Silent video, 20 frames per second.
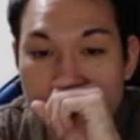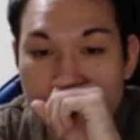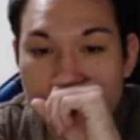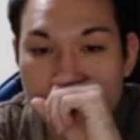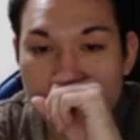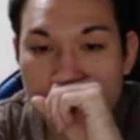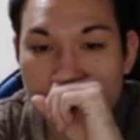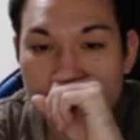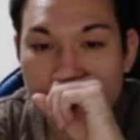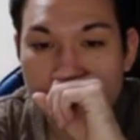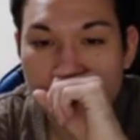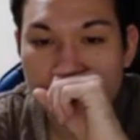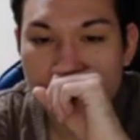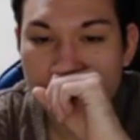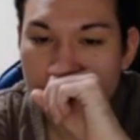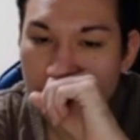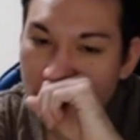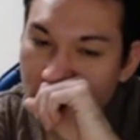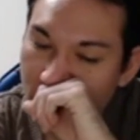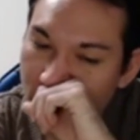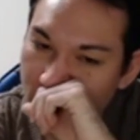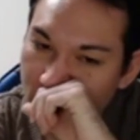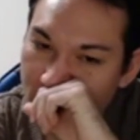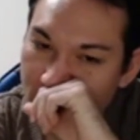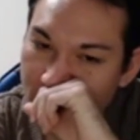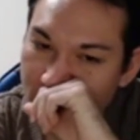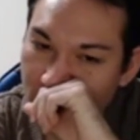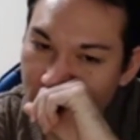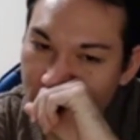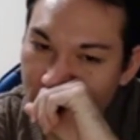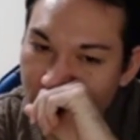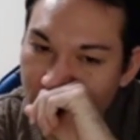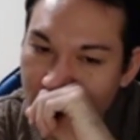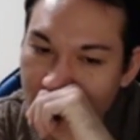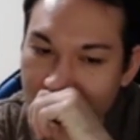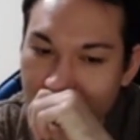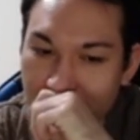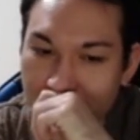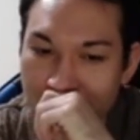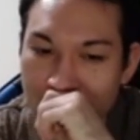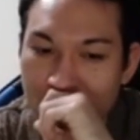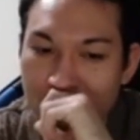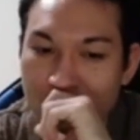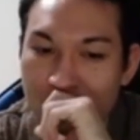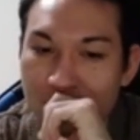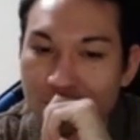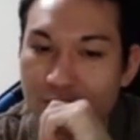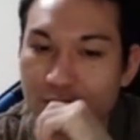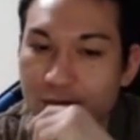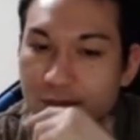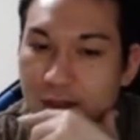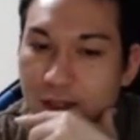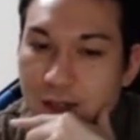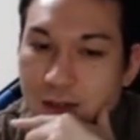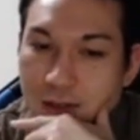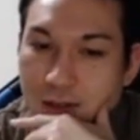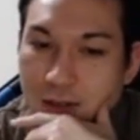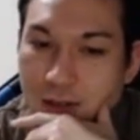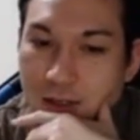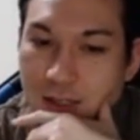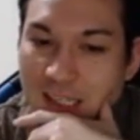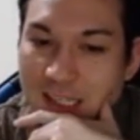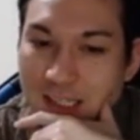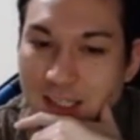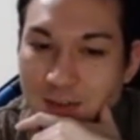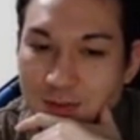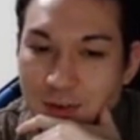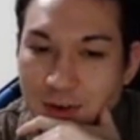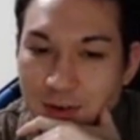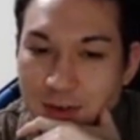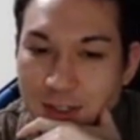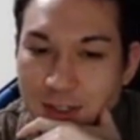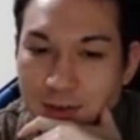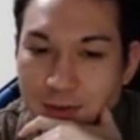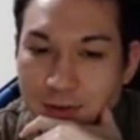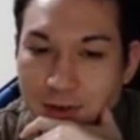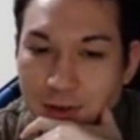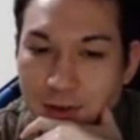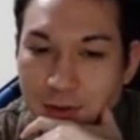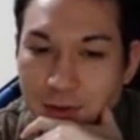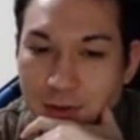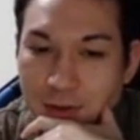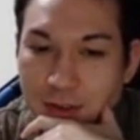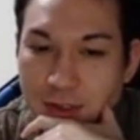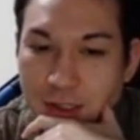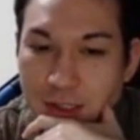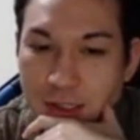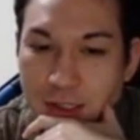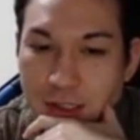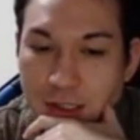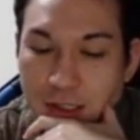But there's still the cut. This is very difficult.